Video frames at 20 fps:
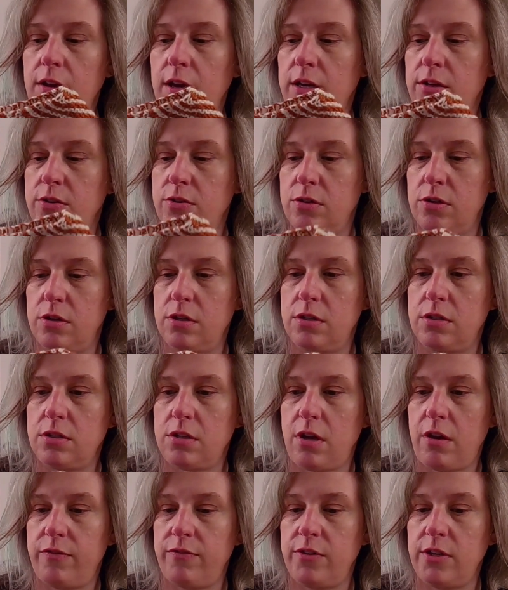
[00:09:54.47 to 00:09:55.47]
extra
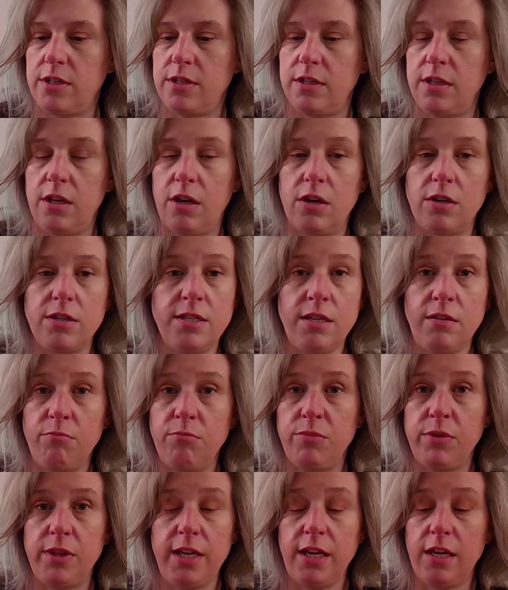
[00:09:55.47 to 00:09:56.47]
softness in there. It didn't
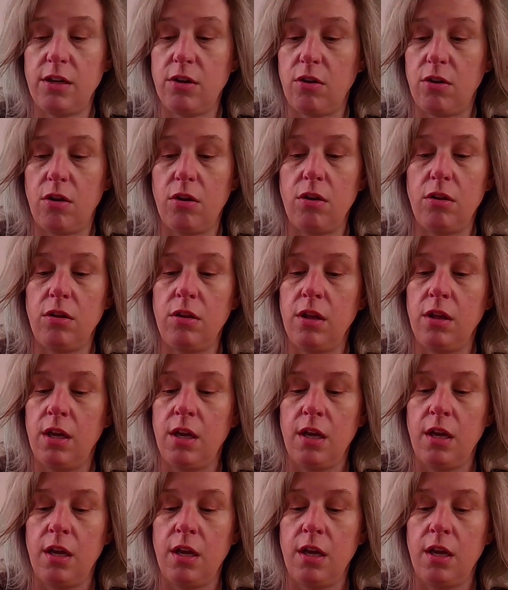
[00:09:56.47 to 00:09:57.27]
bleed at all,